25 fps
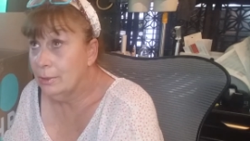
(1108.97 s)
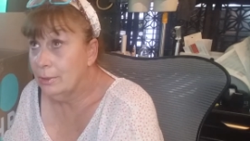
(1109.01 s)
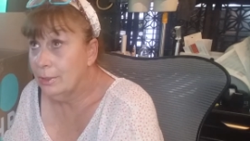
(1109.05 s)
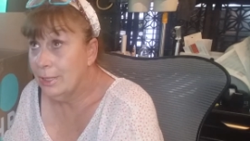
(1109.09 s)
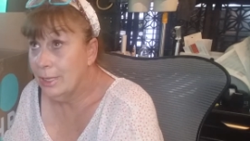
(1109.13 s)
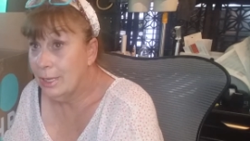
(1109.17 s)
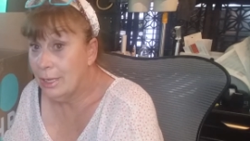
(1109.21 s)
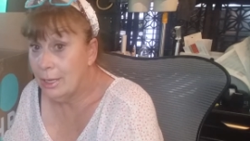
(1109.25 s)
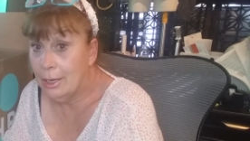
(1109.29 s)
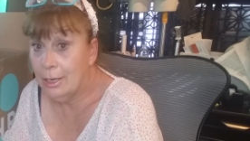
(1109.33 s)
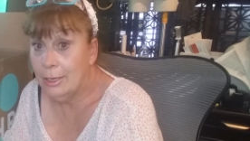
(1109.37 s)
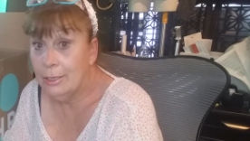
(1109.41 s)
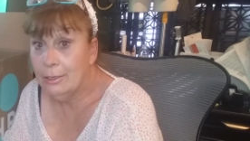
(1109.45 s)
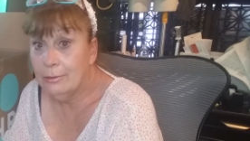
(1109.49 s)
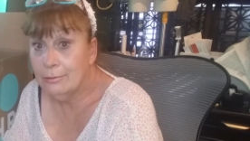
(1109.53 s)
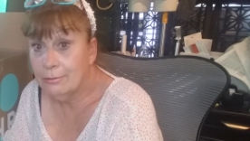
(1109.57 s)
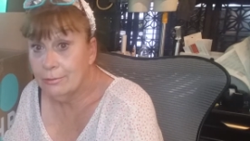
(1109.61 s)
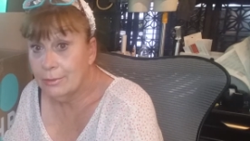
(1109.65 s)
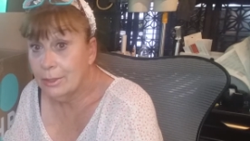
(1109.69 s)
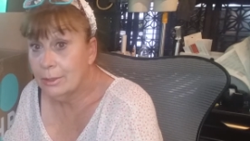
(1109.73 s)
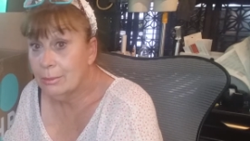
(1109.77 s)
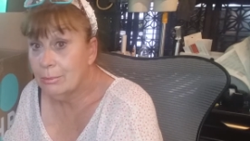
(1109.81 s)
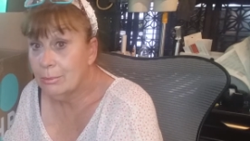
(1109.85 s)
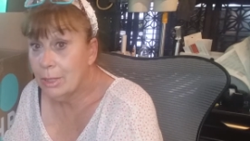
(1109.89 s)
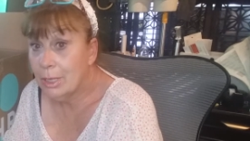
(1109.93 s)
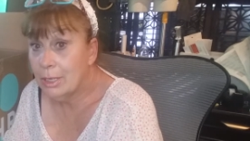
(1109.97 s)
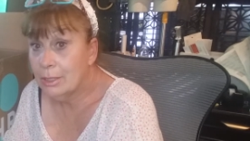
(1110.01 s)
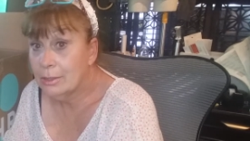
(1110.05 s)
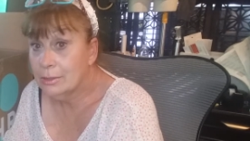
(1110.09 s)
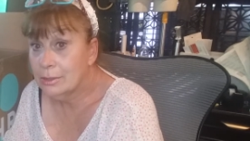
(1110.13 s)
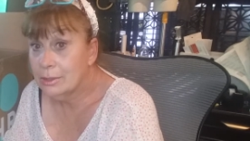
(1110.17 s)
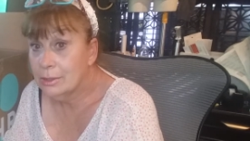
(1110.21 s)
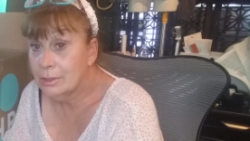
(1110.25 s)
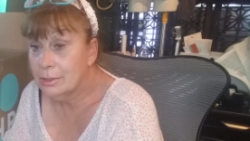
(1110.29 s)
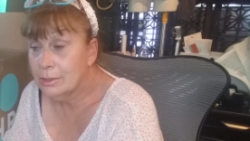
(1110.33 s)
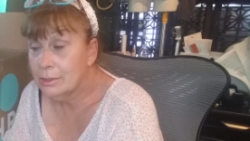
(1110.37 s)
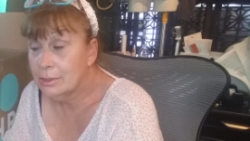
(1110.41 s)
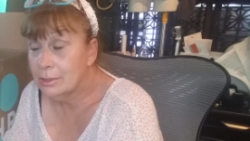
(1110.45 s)
Nine fun
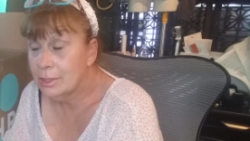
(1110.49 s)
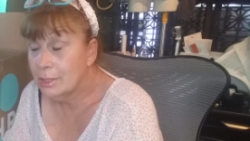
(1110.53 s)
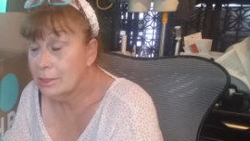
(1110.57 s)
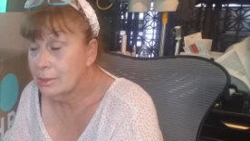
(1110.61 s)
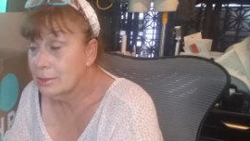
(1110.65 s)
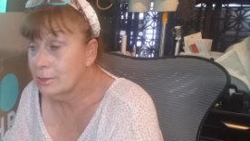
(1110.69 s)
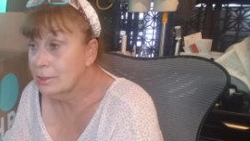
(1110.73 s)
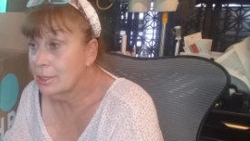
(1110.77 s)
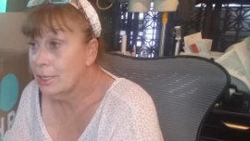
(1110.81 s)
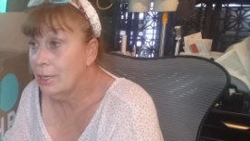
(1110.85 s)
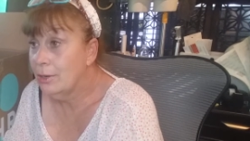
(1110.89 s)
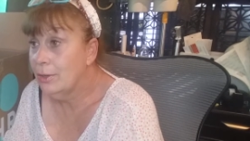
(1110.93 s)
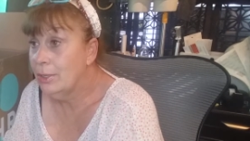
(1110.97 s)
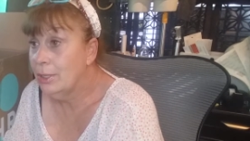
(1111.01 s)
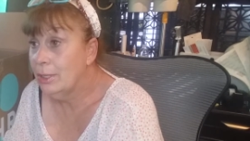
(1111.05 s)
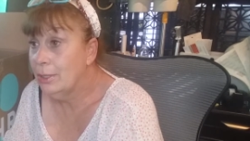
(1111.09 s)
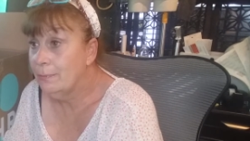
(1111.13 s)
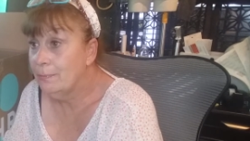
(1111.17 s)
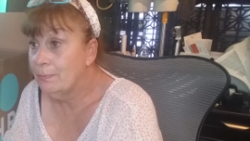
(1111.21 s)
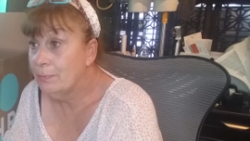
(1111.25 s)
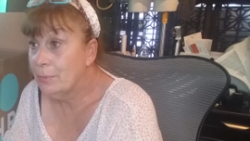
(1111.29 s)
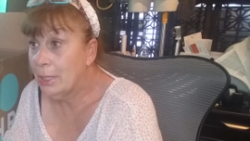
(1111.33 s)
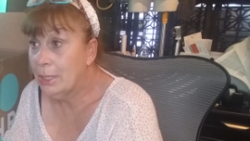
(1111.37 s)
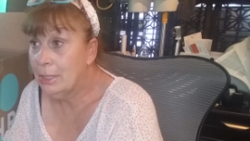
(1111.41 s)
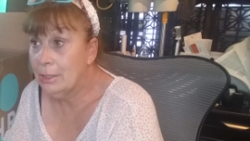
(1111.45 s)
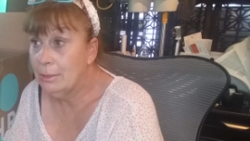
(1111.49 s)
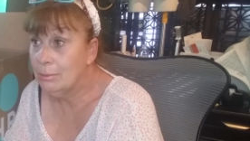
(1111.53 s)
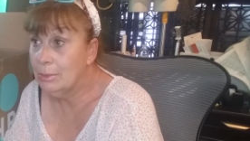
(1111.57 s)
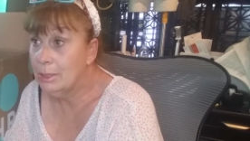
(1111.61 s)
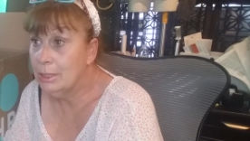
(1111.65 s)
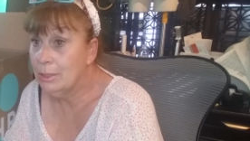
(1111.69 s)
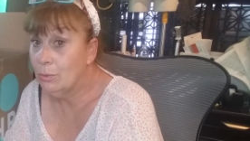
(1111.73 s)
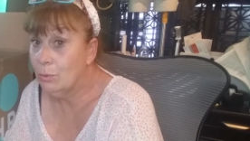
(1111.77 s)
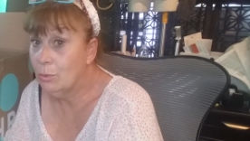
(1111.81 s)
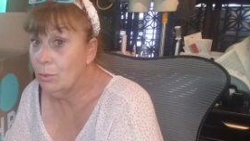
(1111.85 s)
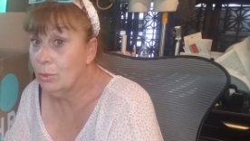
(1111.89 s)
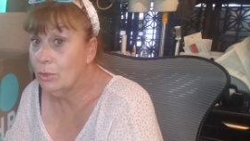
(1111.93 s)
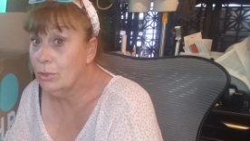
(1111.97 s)
boxes? That's scary. I didn't
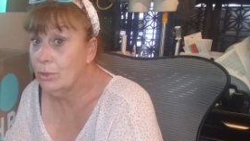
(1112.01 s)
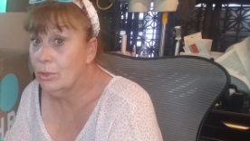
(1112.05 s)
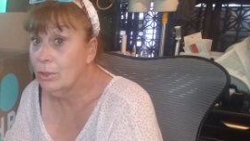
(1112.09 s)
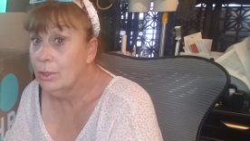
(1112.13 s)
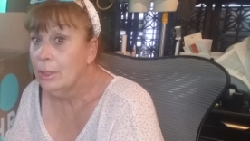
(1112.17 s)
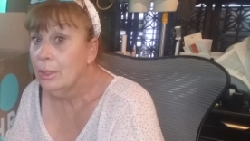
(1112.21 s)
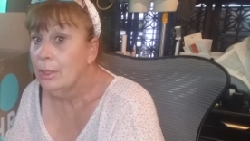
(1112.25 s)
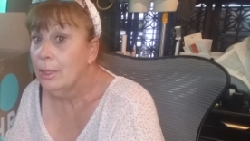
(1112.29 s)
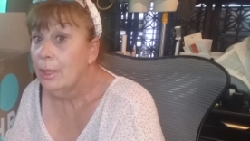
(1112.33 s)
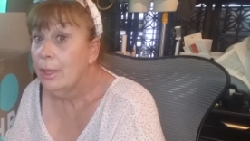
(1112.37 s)
mean to order